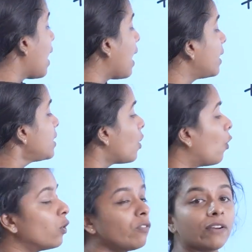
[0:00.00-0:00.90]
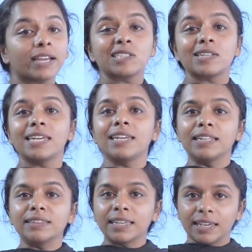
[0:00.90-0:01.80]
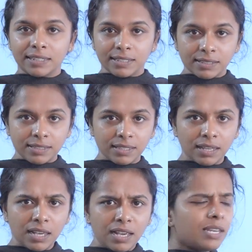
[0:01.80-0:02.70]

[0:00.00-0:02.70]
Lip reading: and olfactory indicators.